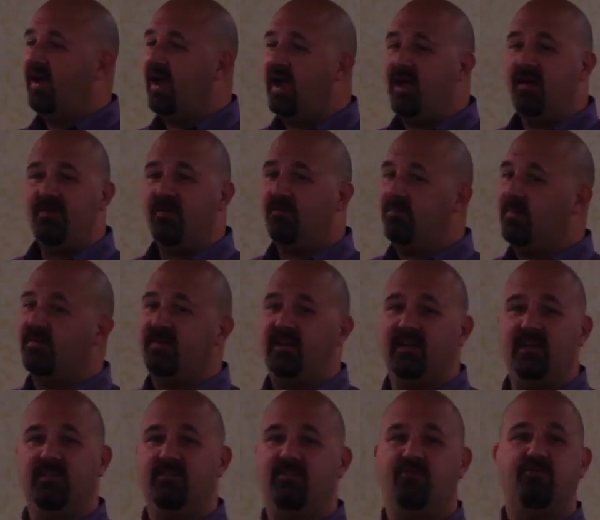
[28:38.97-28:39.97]
and they're
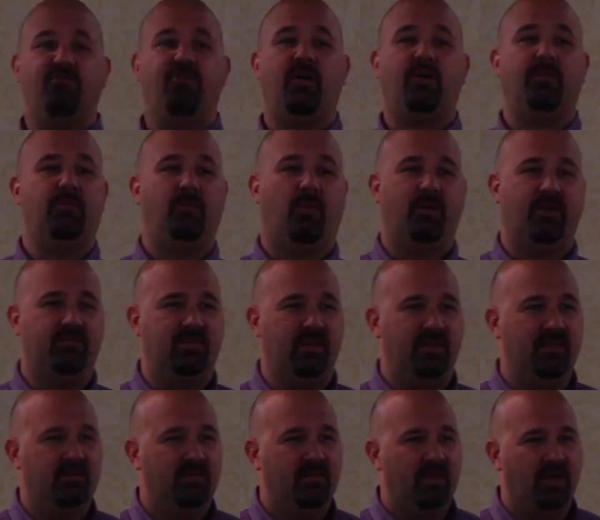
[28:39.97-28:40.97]
building incredible
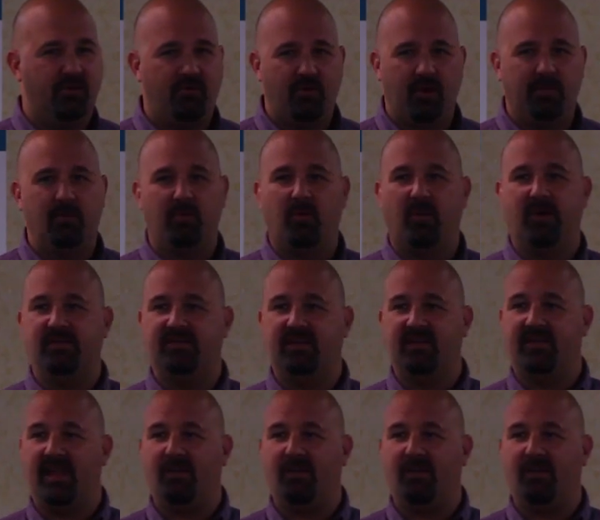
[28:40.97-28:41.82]
loyalty